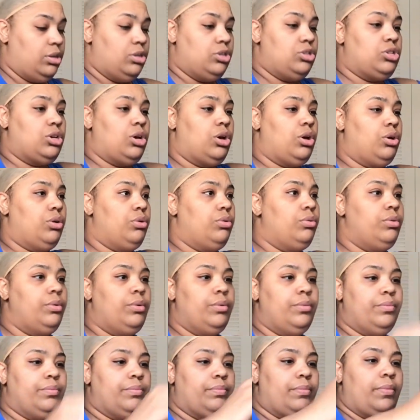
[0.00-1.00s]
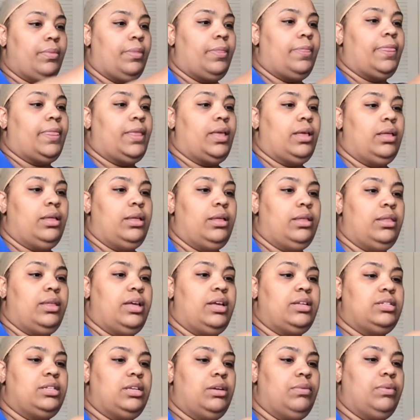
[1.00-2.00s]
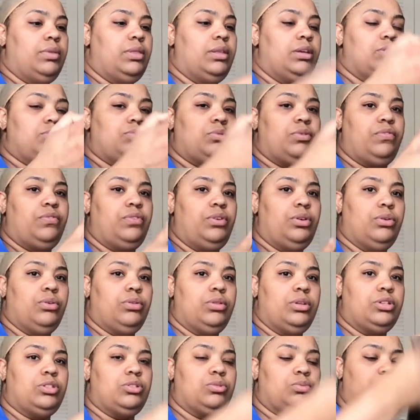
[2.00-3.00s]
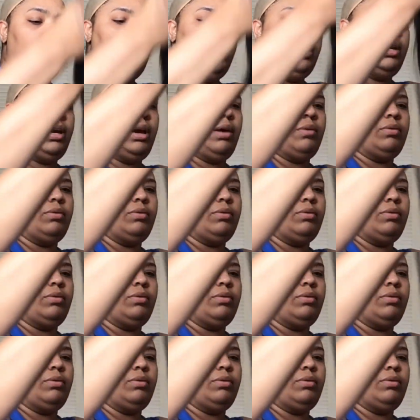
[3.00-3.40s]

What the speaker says: So that's it with this review on this wig.